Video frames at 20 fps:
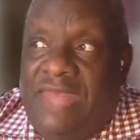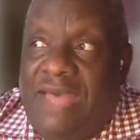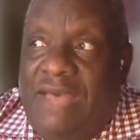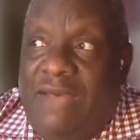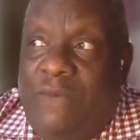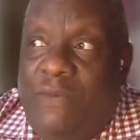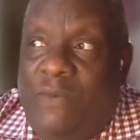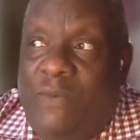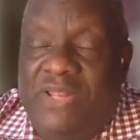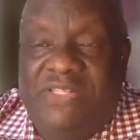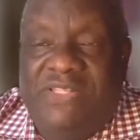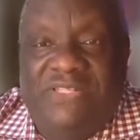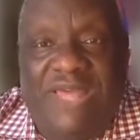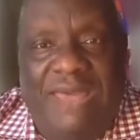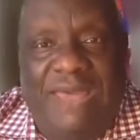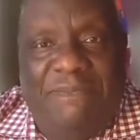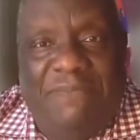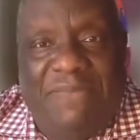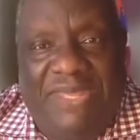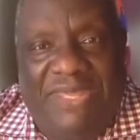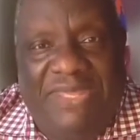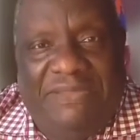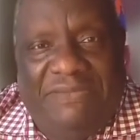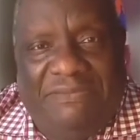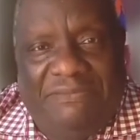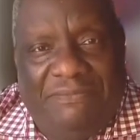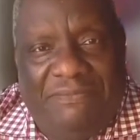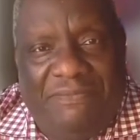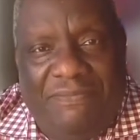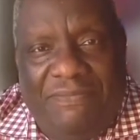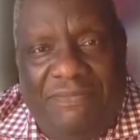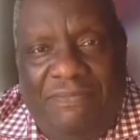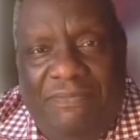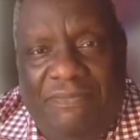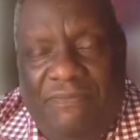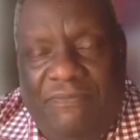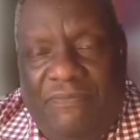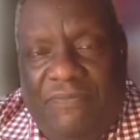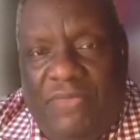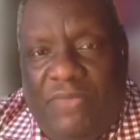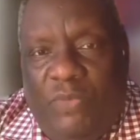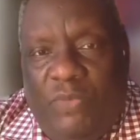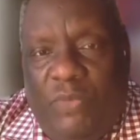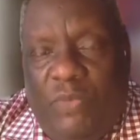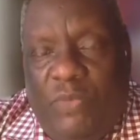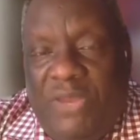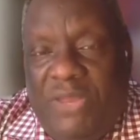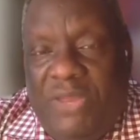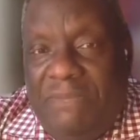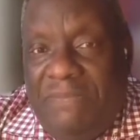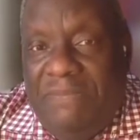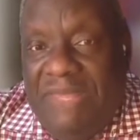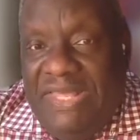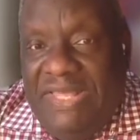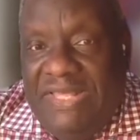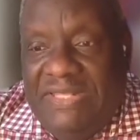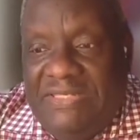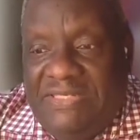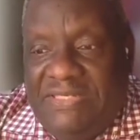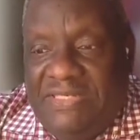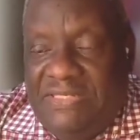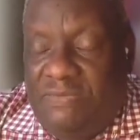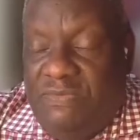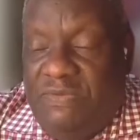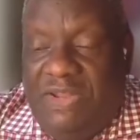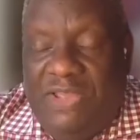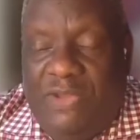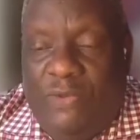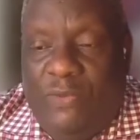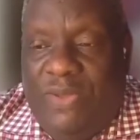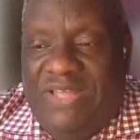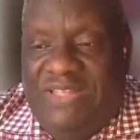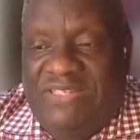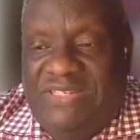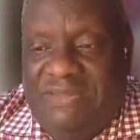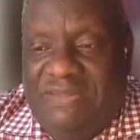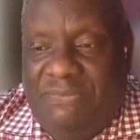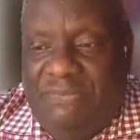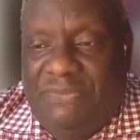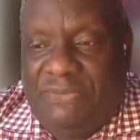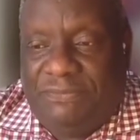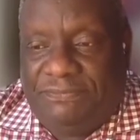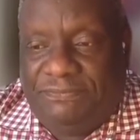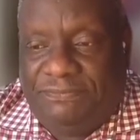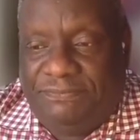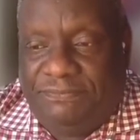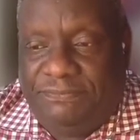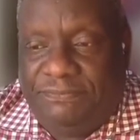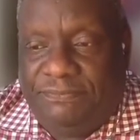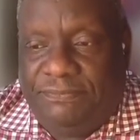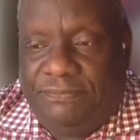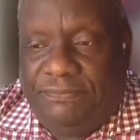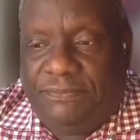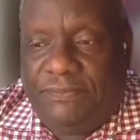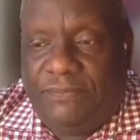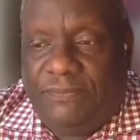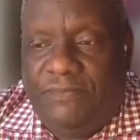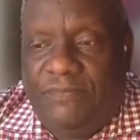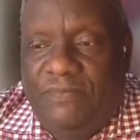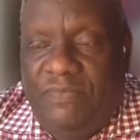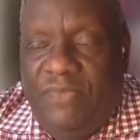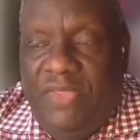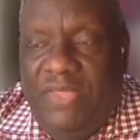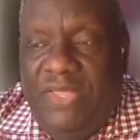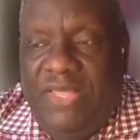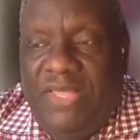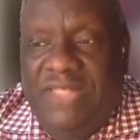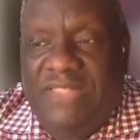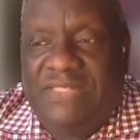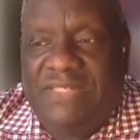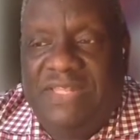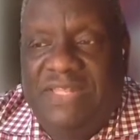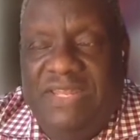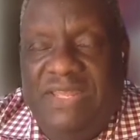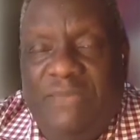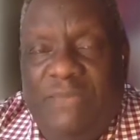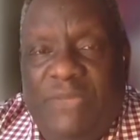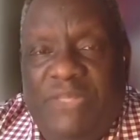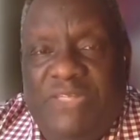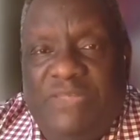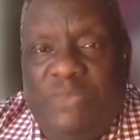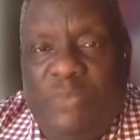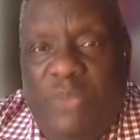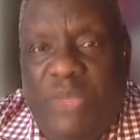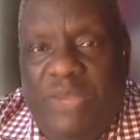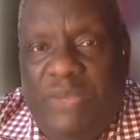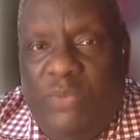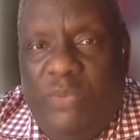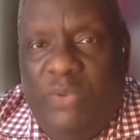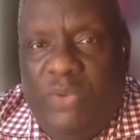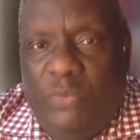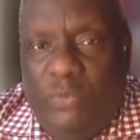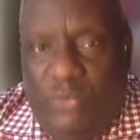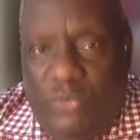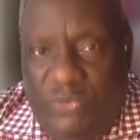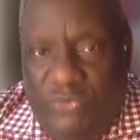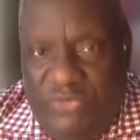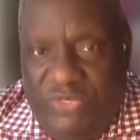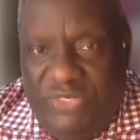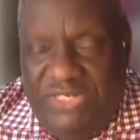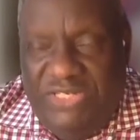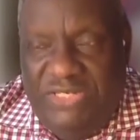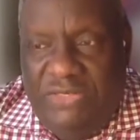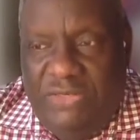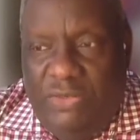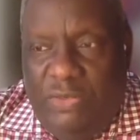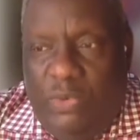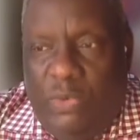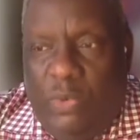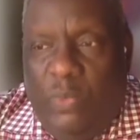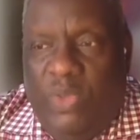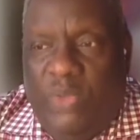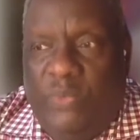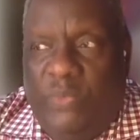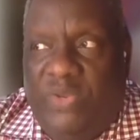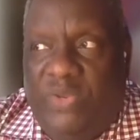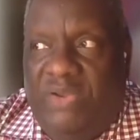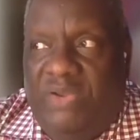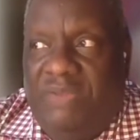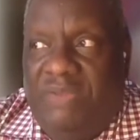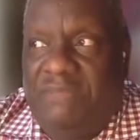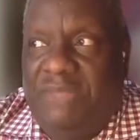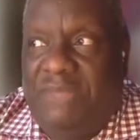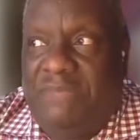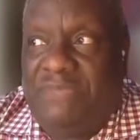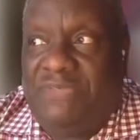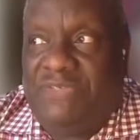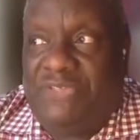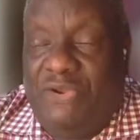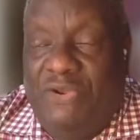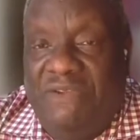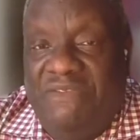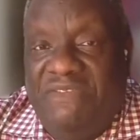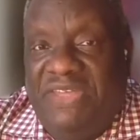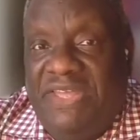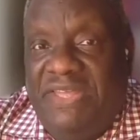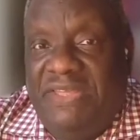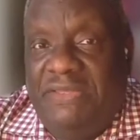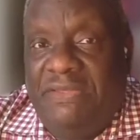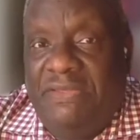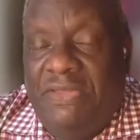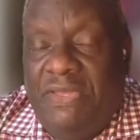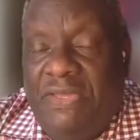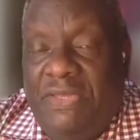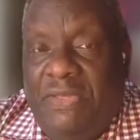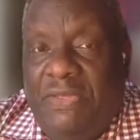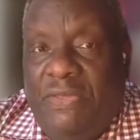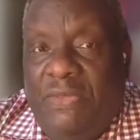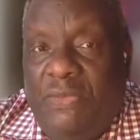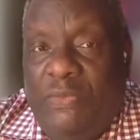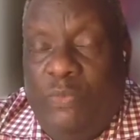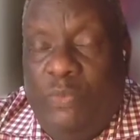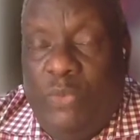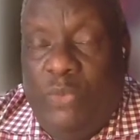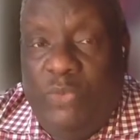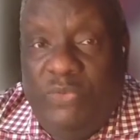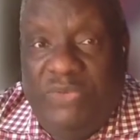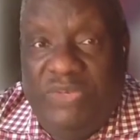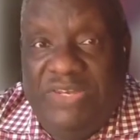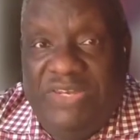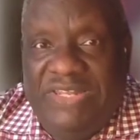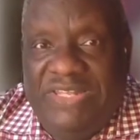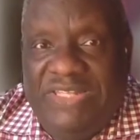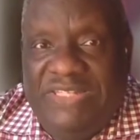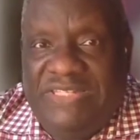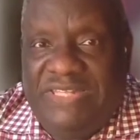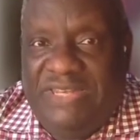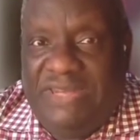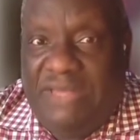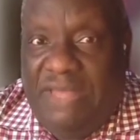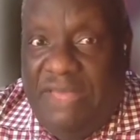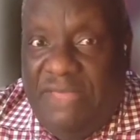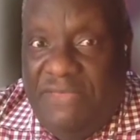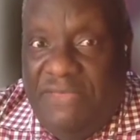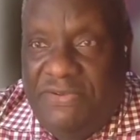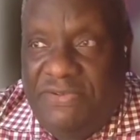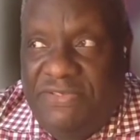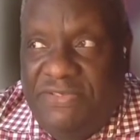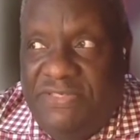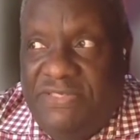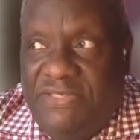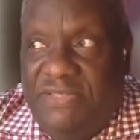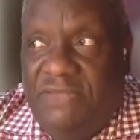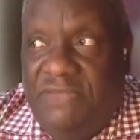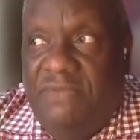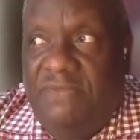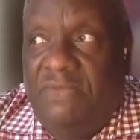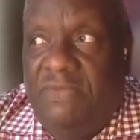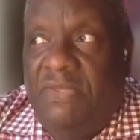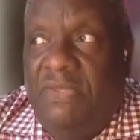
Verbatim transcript: Now, what does that mean? Well, what it means is really quite simple. It's that it's when we're wounded or when we're observing woundedness in others